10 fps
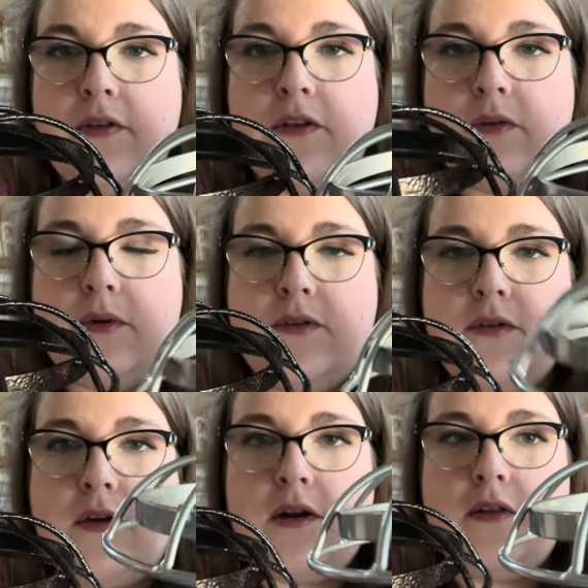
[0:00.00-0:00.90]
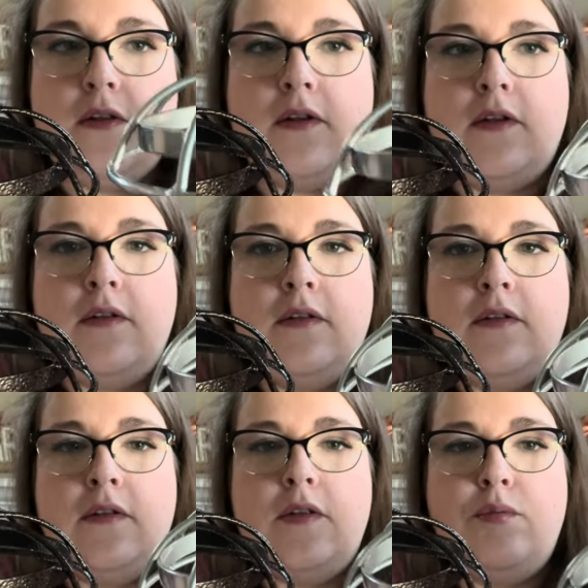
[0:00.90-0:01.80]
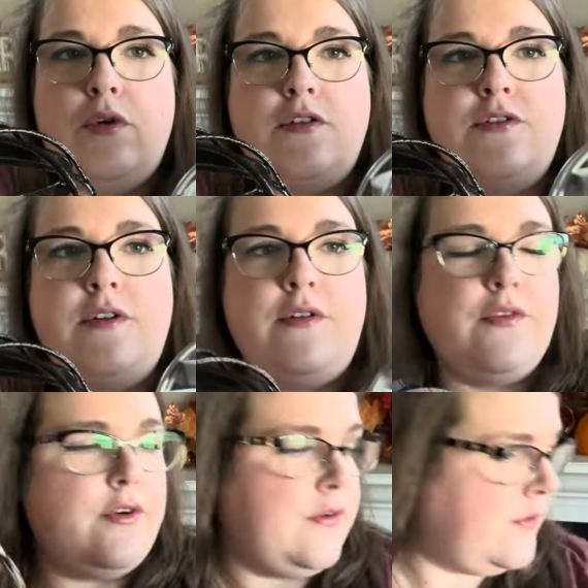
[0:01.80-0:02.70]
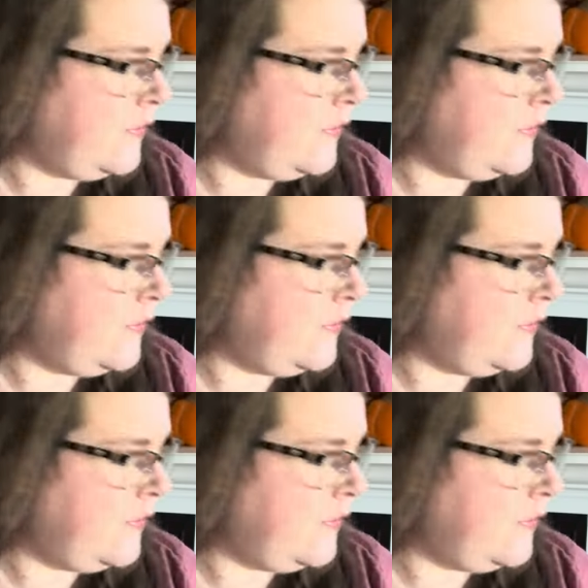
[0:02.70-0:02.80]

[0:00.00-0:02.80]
And this one is just kind of the, the brush silver.